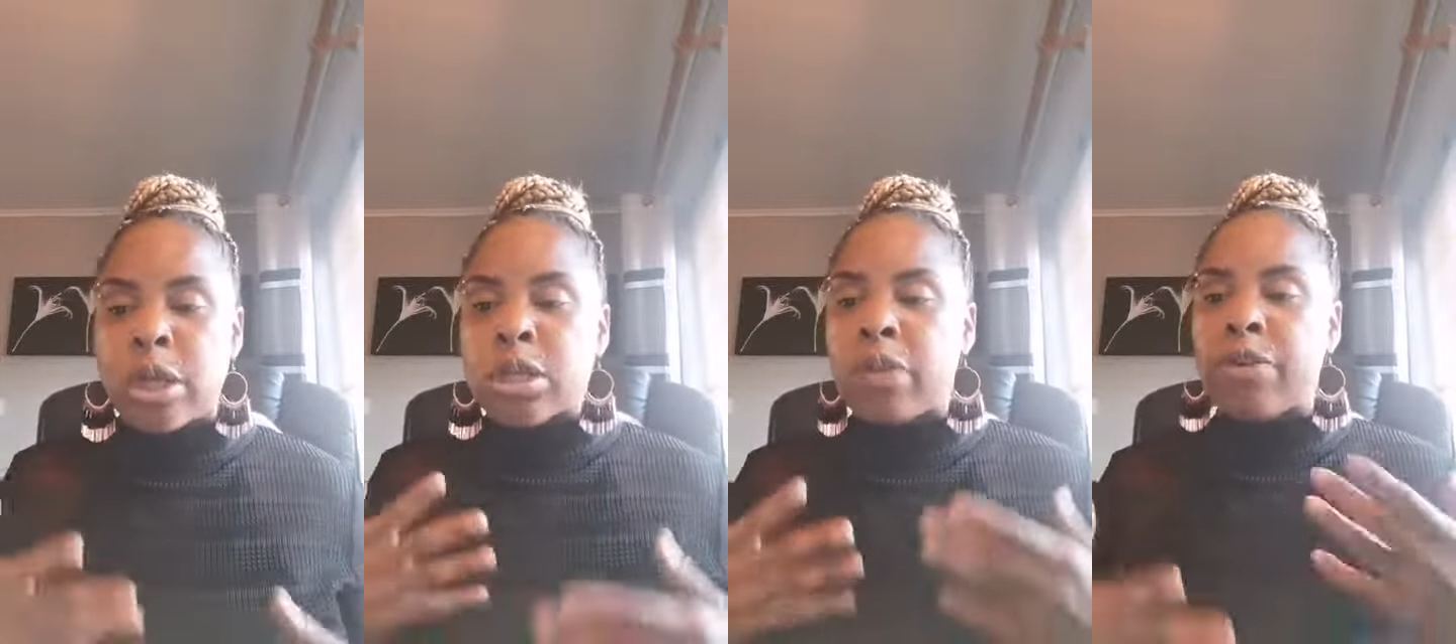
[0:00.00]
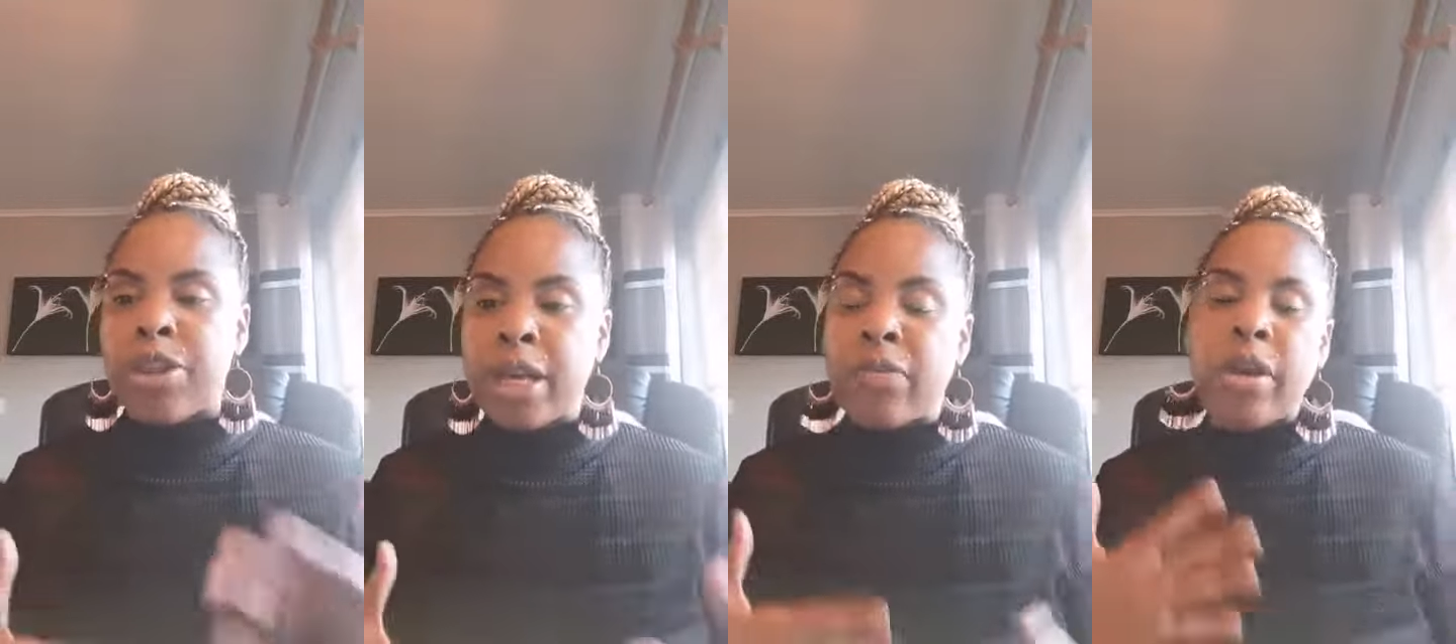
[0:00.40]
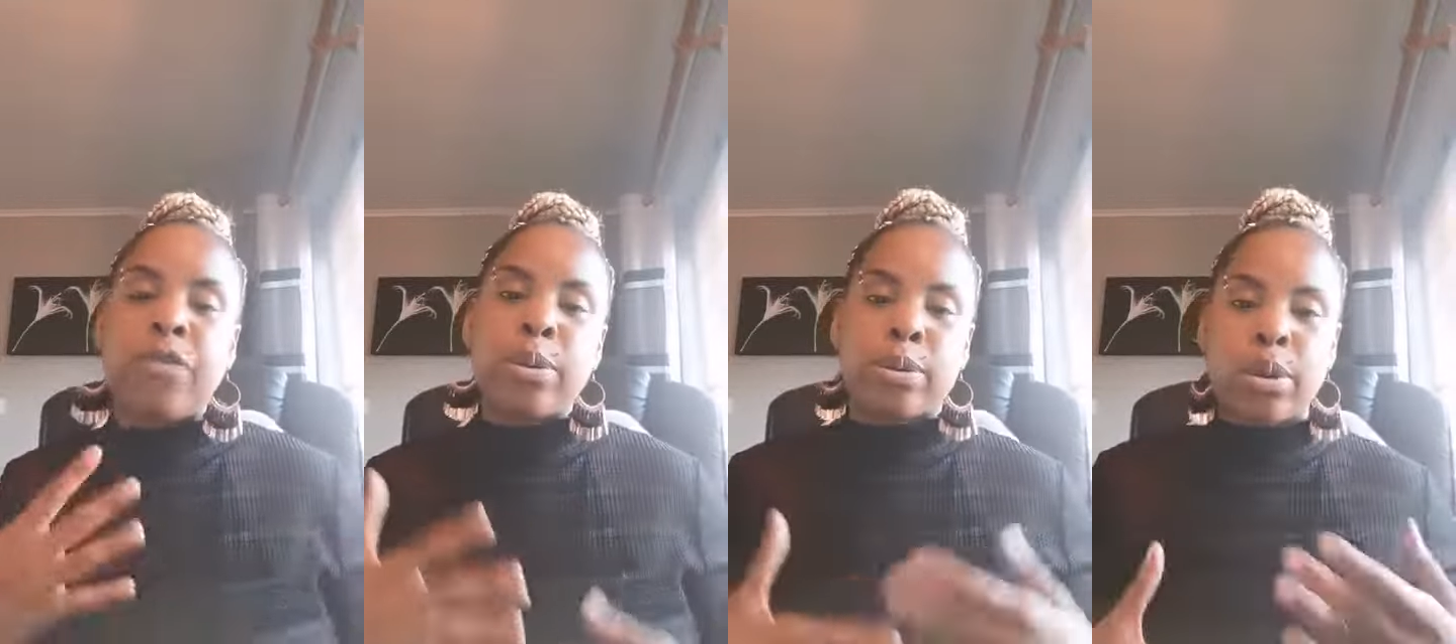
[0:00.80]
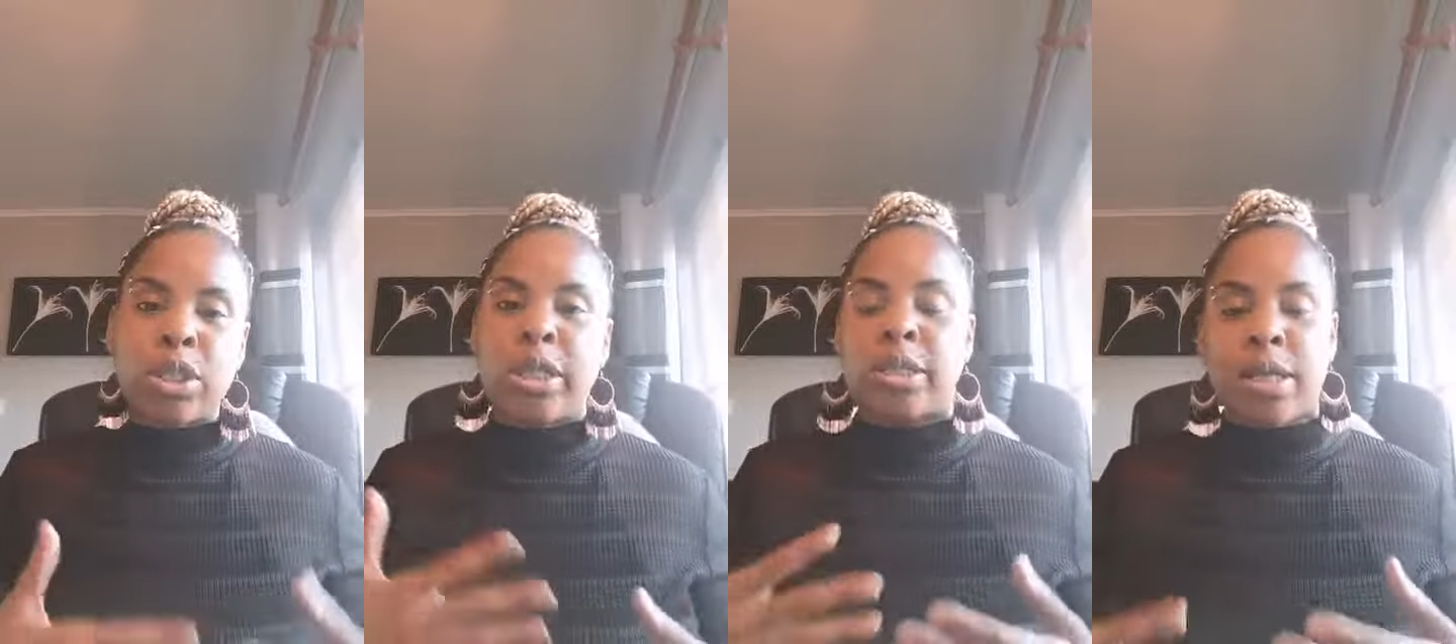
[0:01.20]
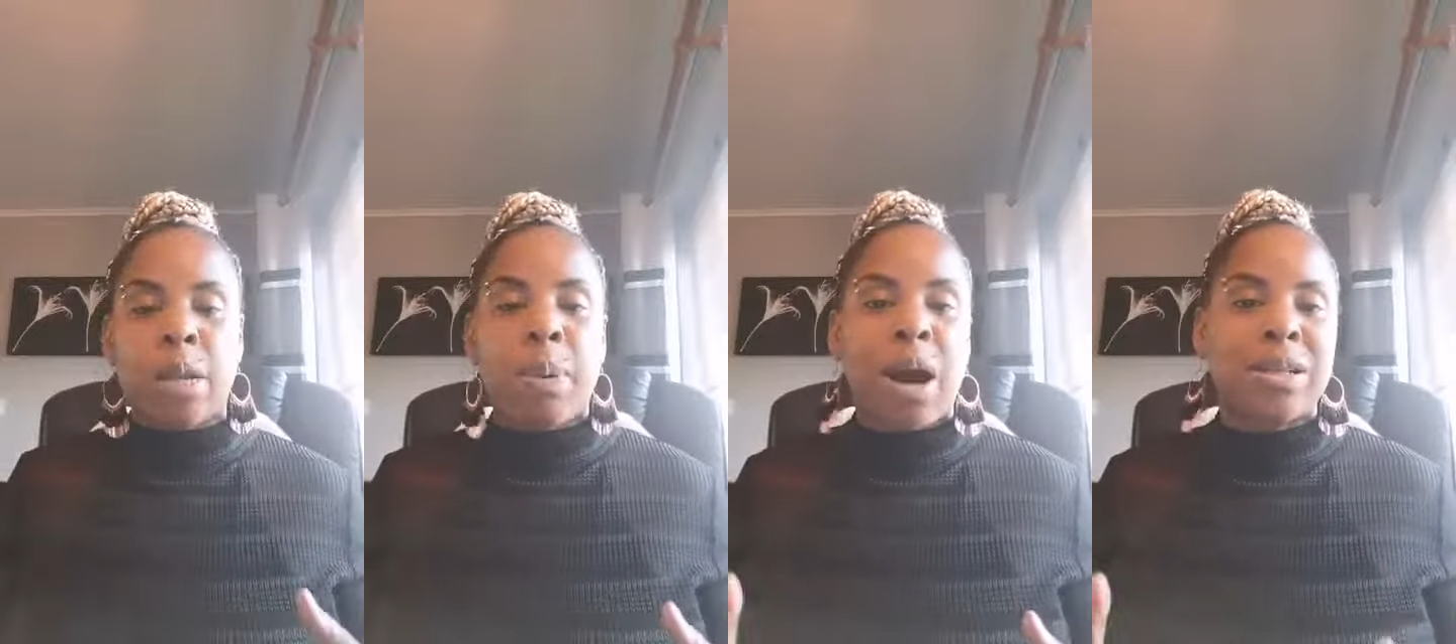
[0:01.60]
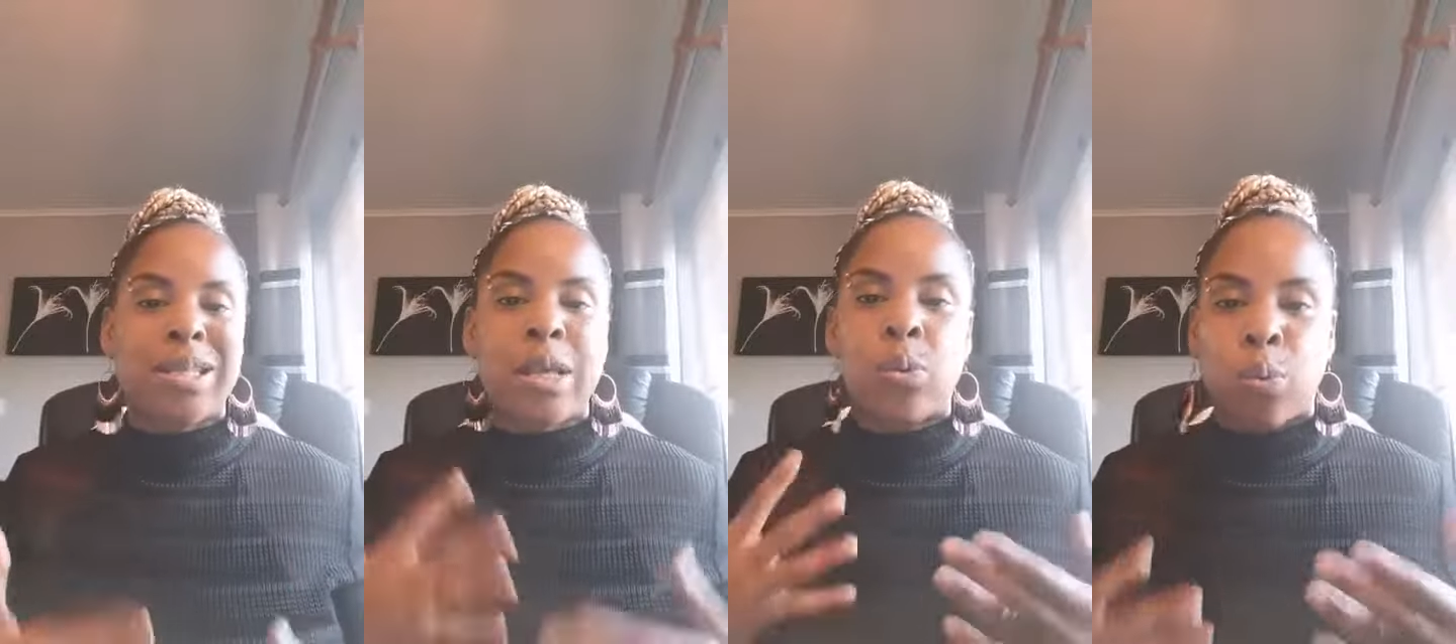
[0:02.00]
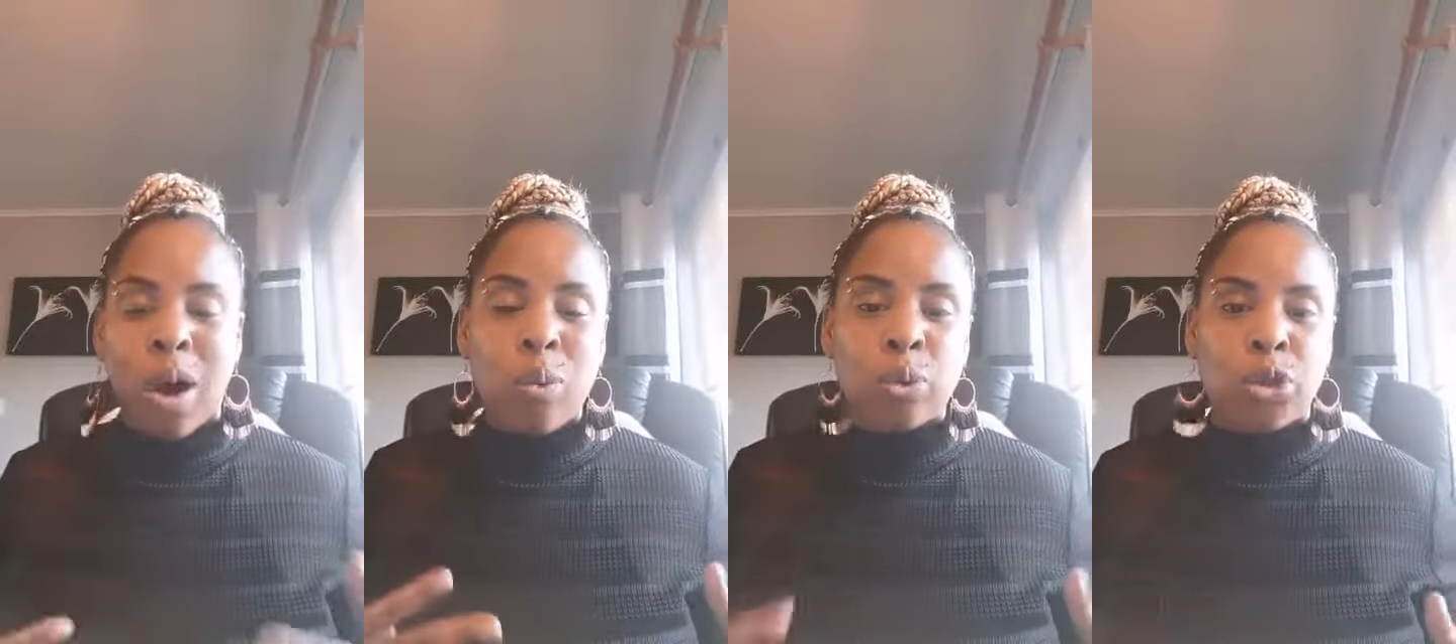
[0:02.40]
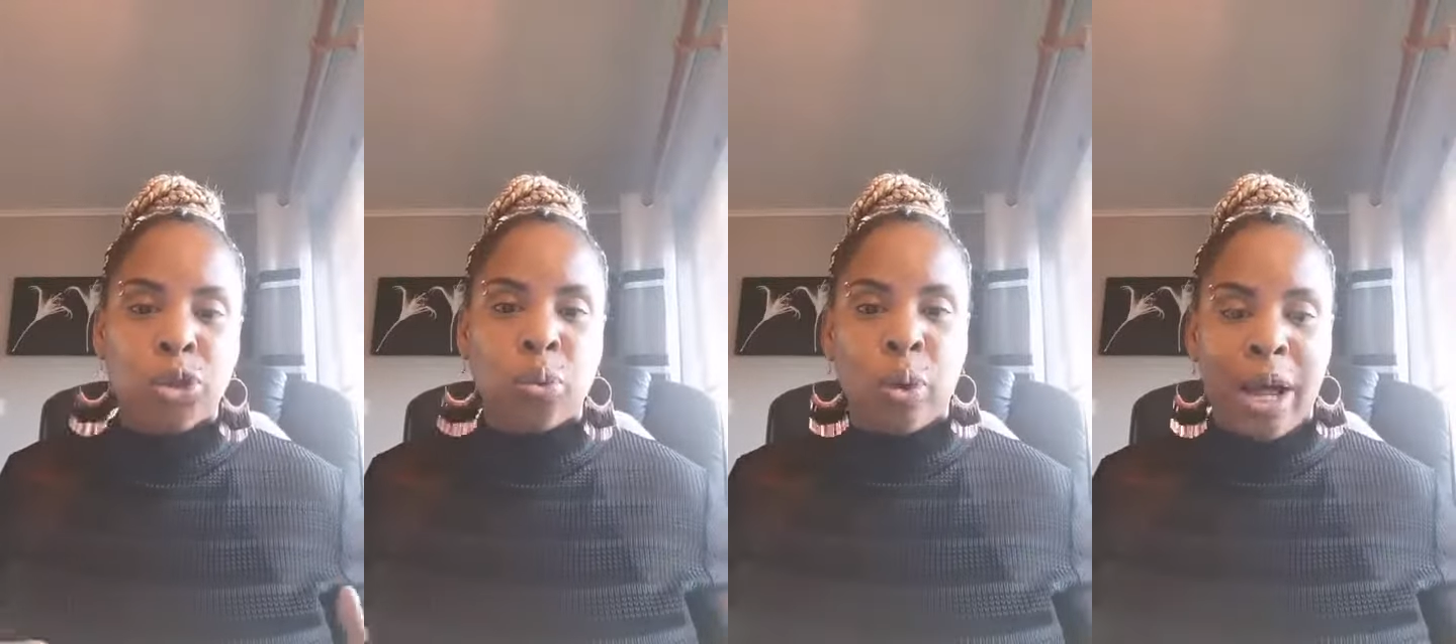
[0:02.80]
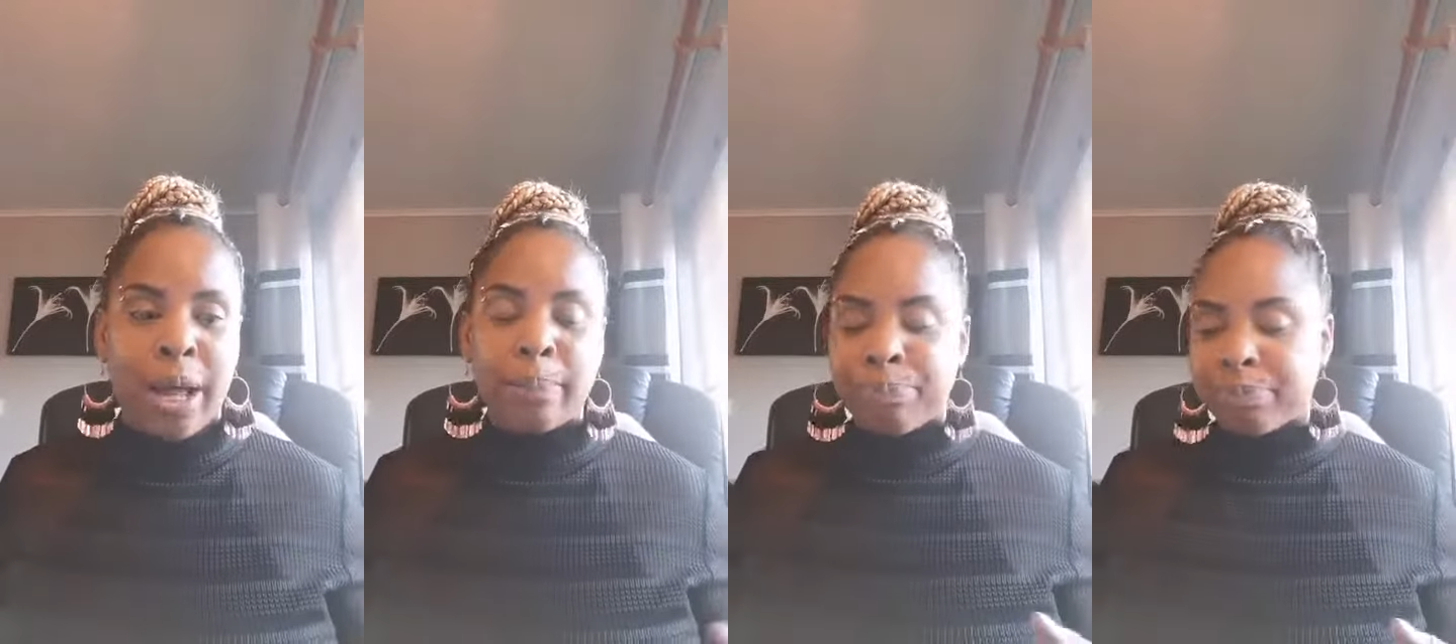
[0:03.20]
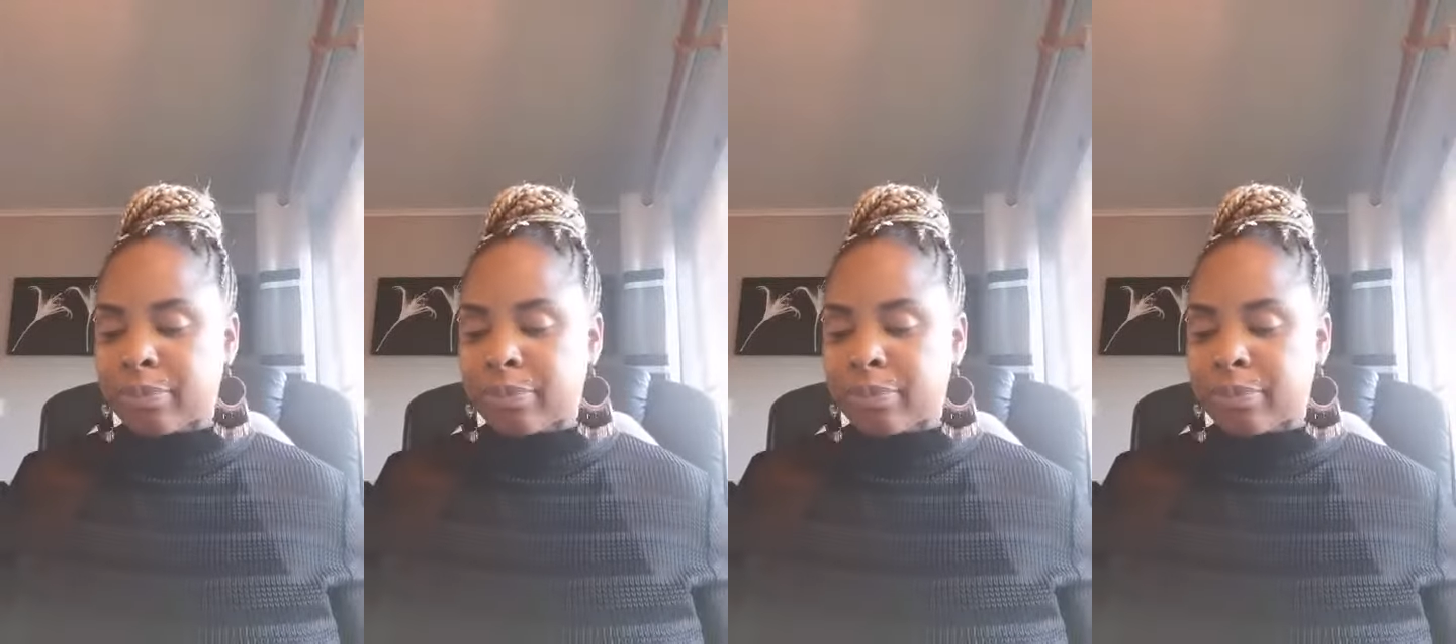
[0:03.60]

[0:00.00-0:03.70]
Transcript: So if you think of it, if you was going to this dinner party, what would you wear?